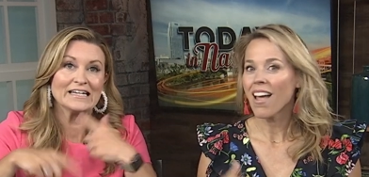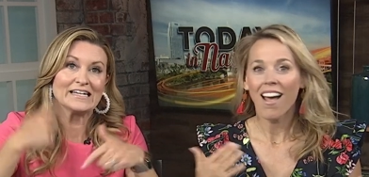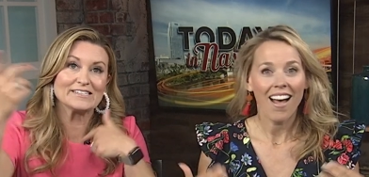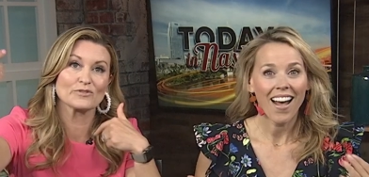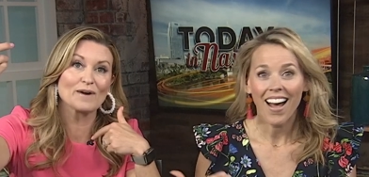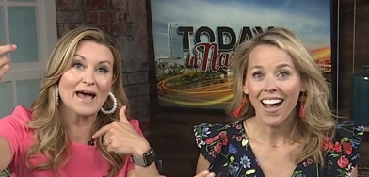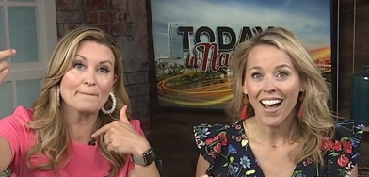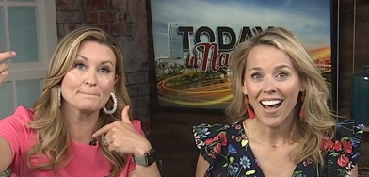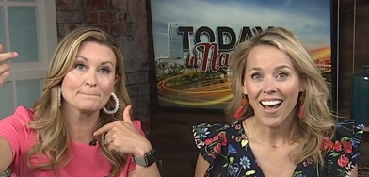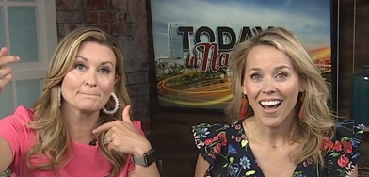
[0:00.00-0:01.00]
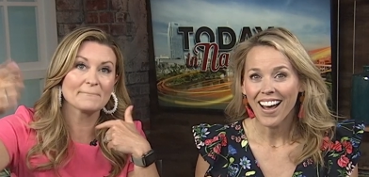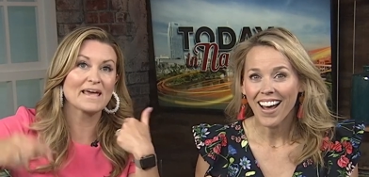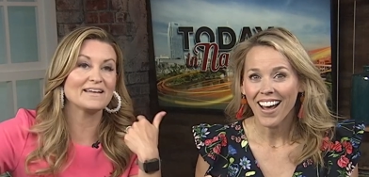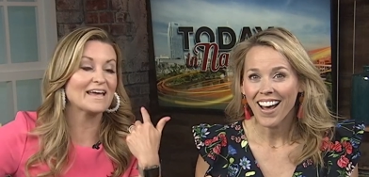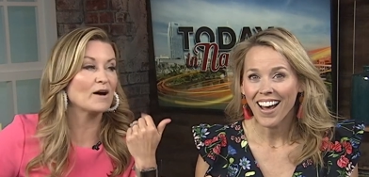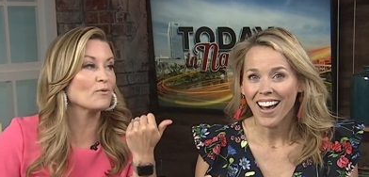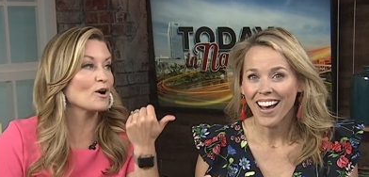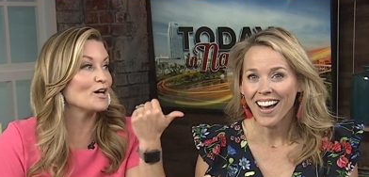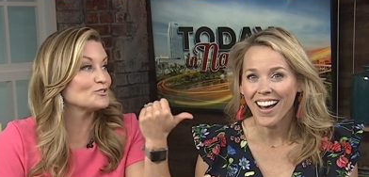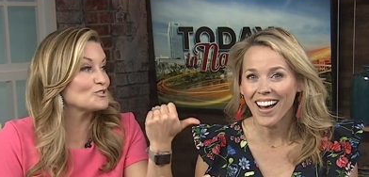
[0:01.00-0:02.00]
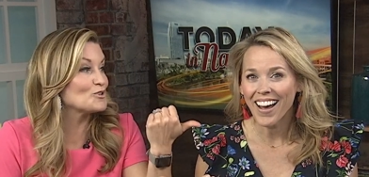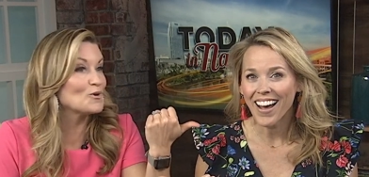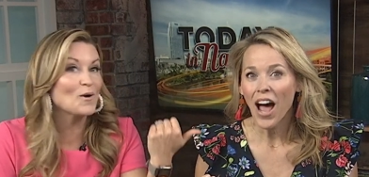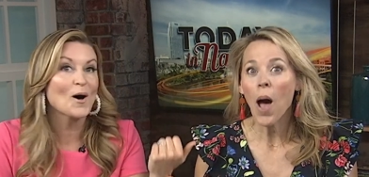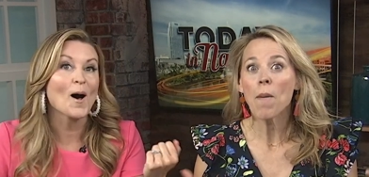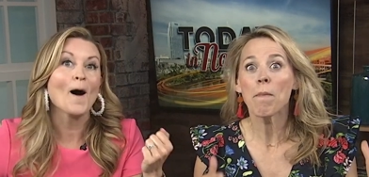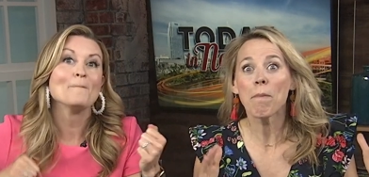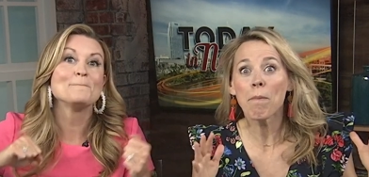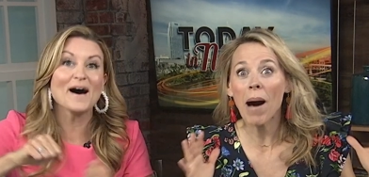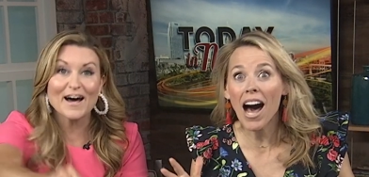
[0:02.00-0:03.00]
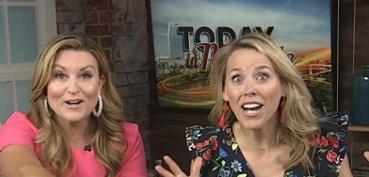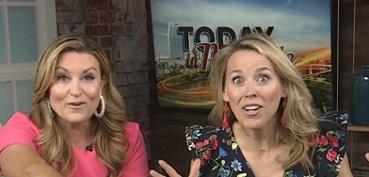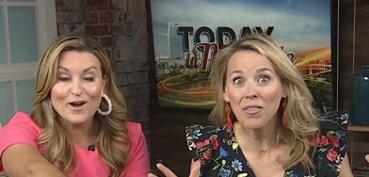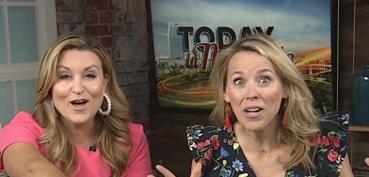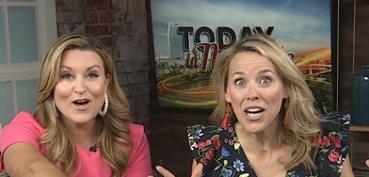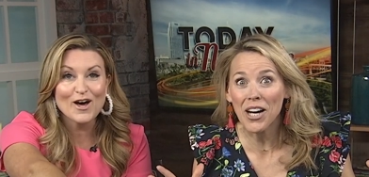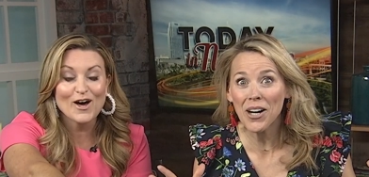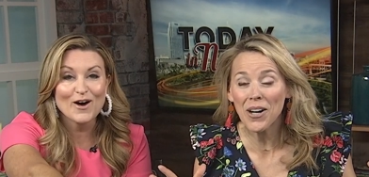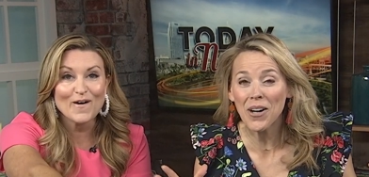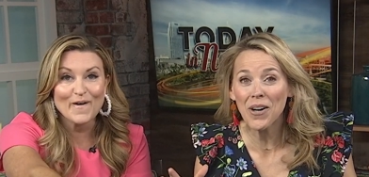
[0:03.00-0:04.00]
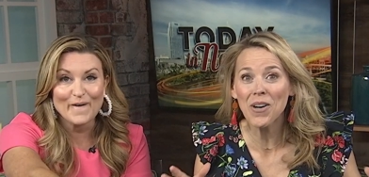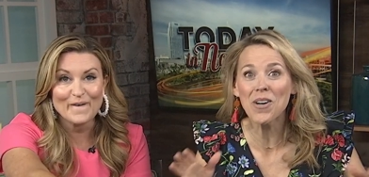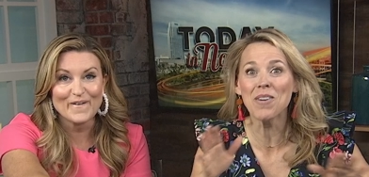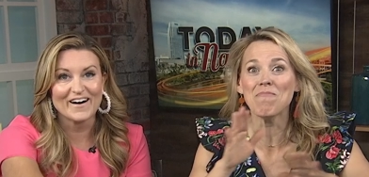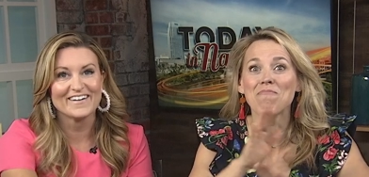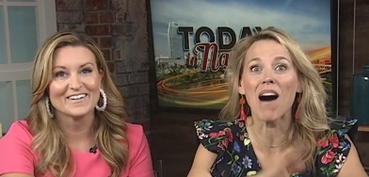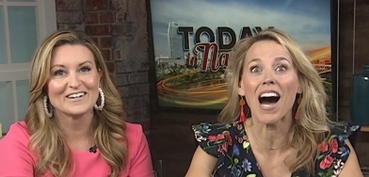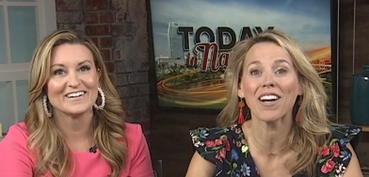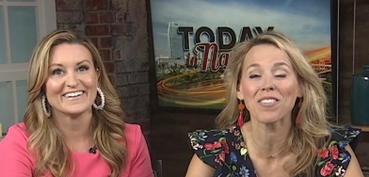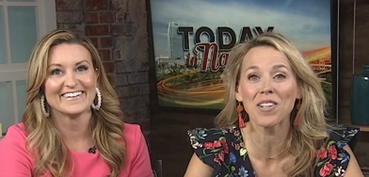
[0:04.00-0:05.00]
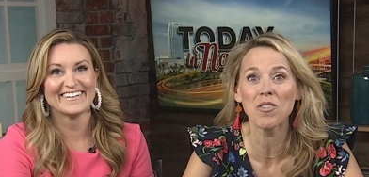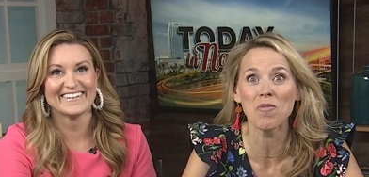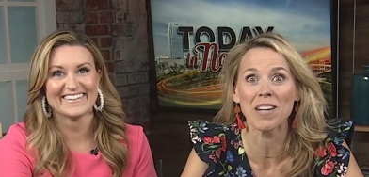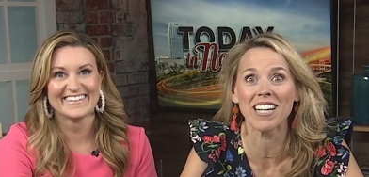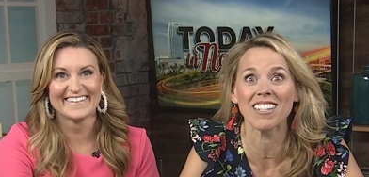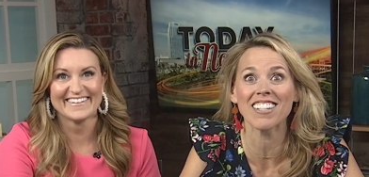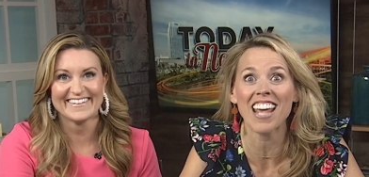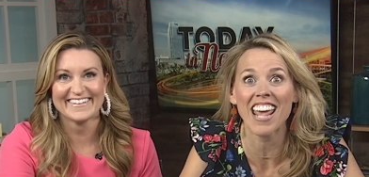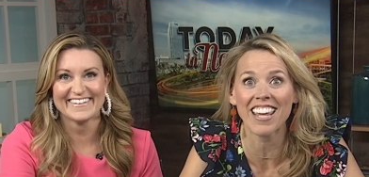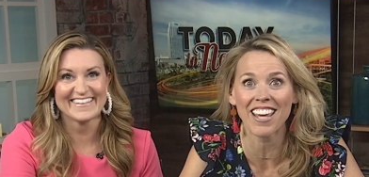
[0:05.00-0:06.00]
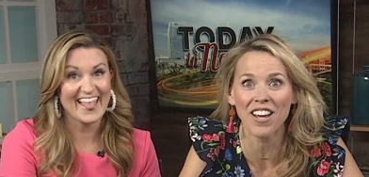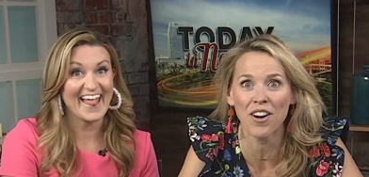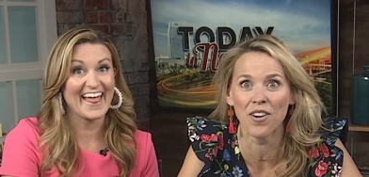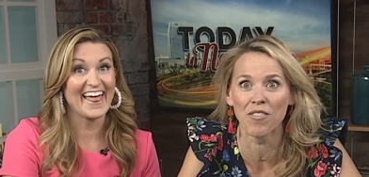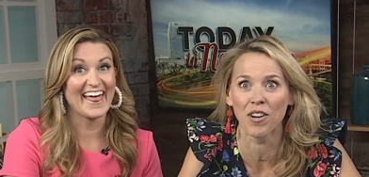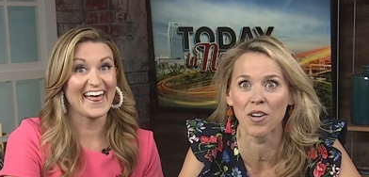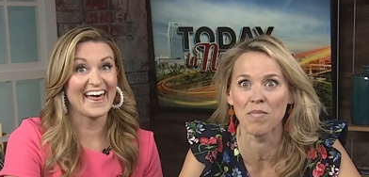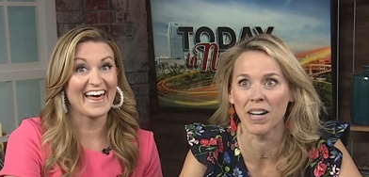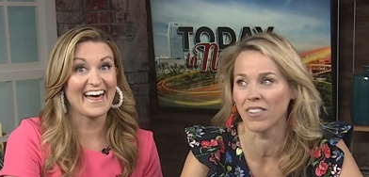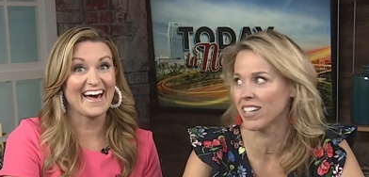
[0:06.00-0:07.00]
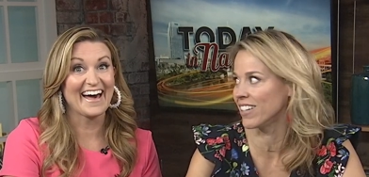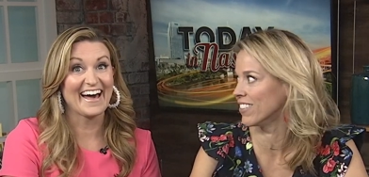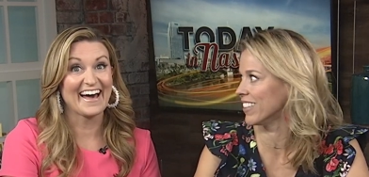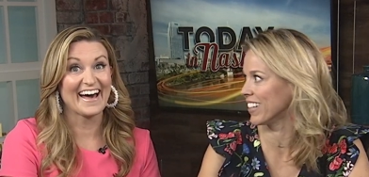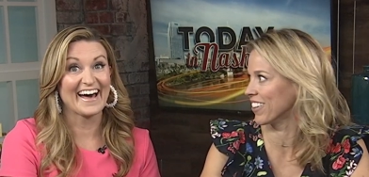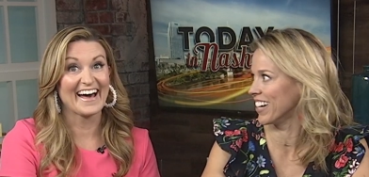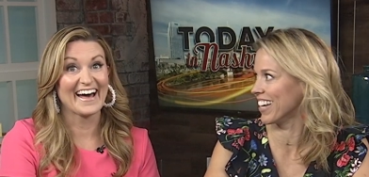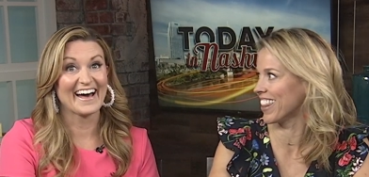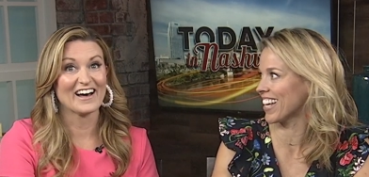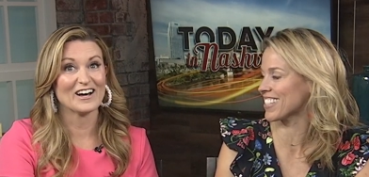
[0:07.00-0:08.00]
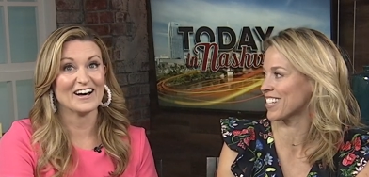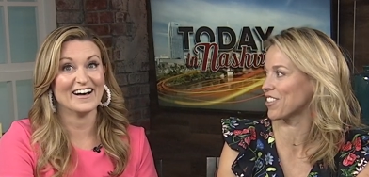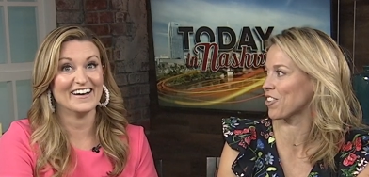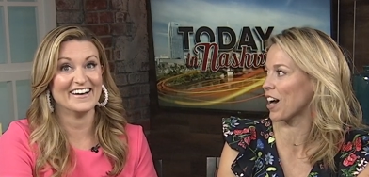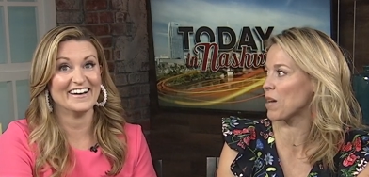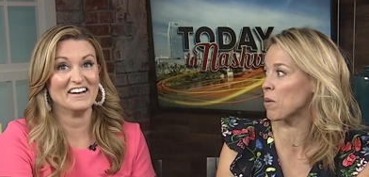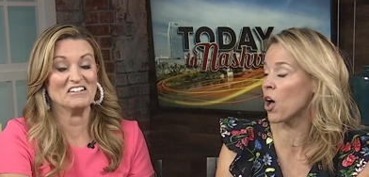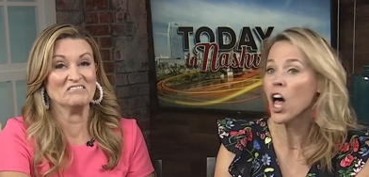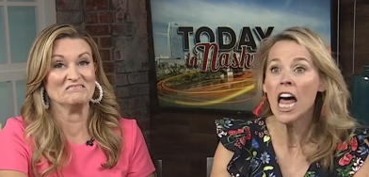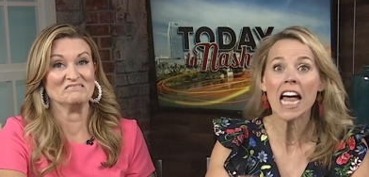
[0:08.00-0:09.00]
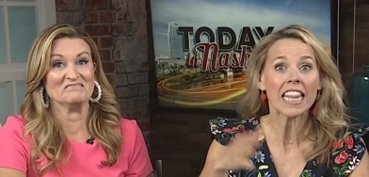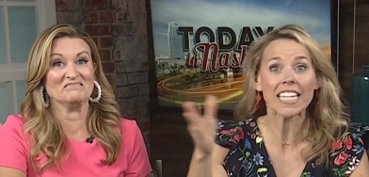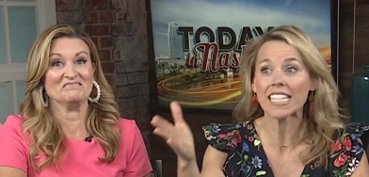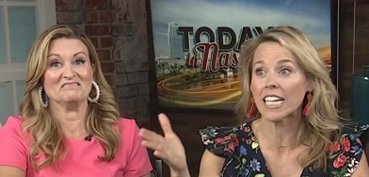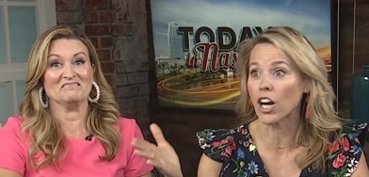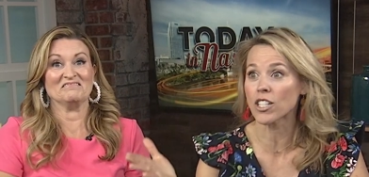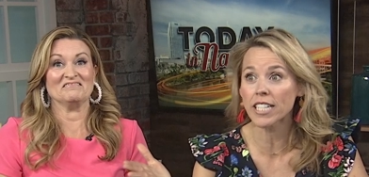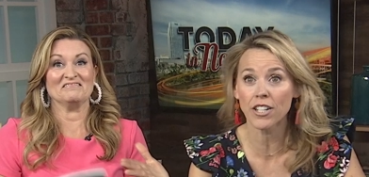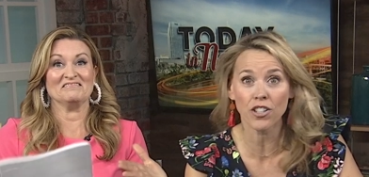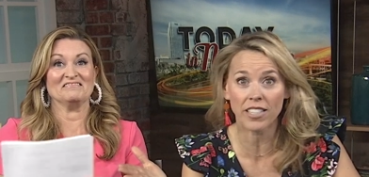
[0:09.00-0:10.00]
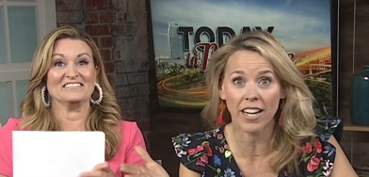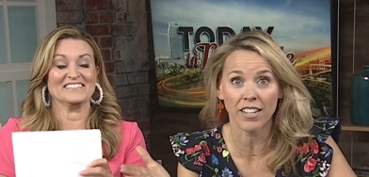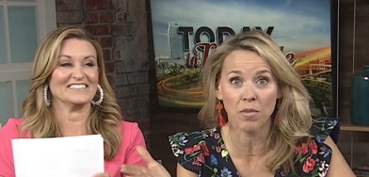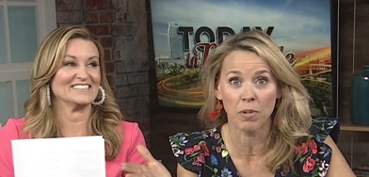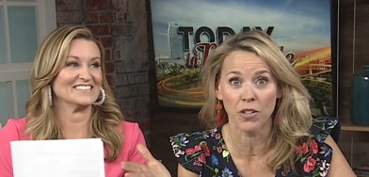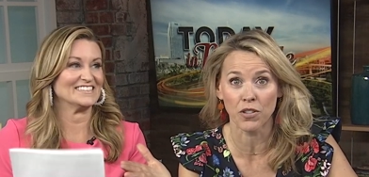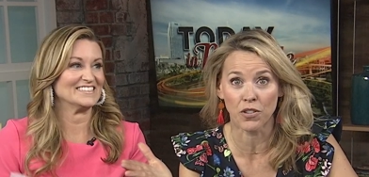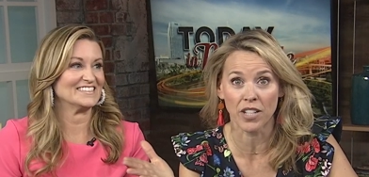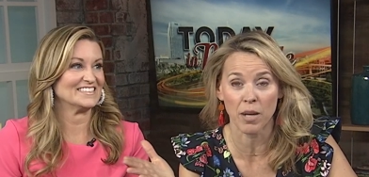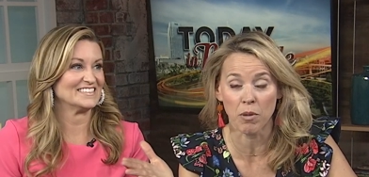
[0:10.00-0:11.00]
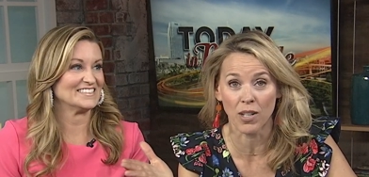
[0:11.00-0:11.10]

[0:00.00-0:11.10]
Speaker 1: it's a wrap. And now we're on to Bonnaroo! Bonnaroo
Speaker 2: will be taking over Monteagle area. That's incredible. Listen, our senior executive producer, Tim, who